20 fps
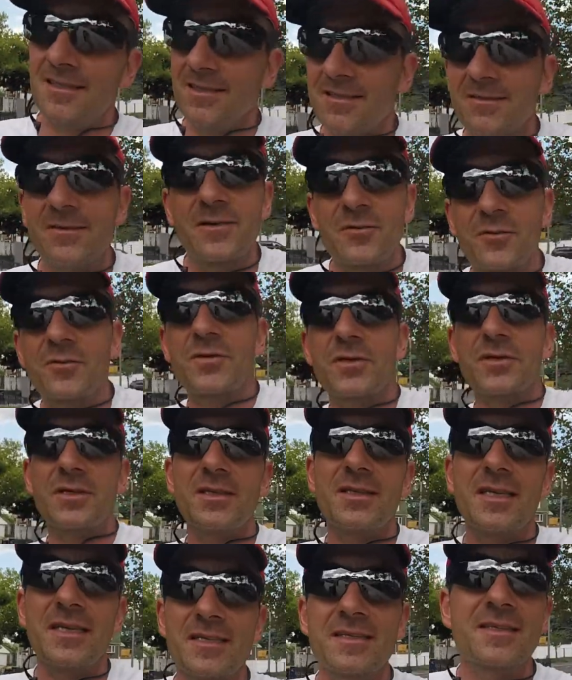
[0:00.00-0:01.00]
that's one of the
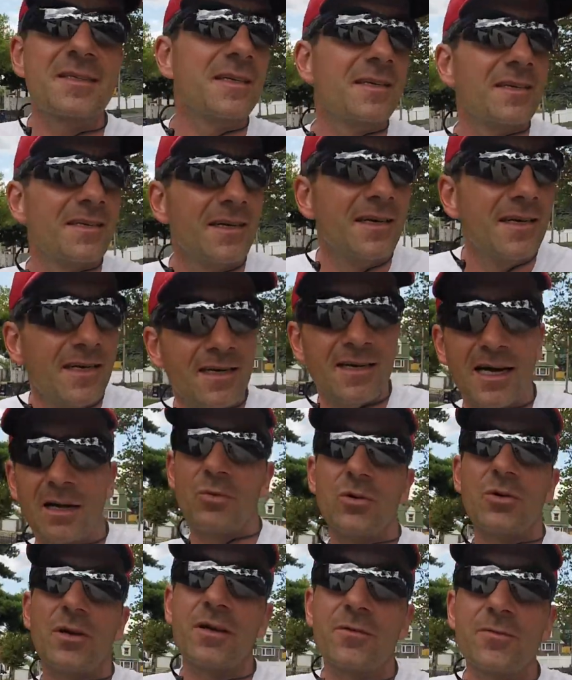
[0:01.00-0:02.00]
things
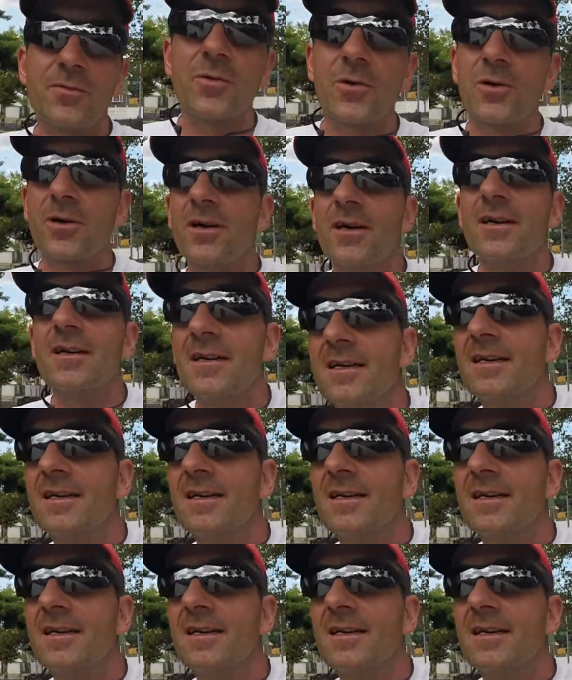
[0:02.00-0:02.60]
I'm looking for.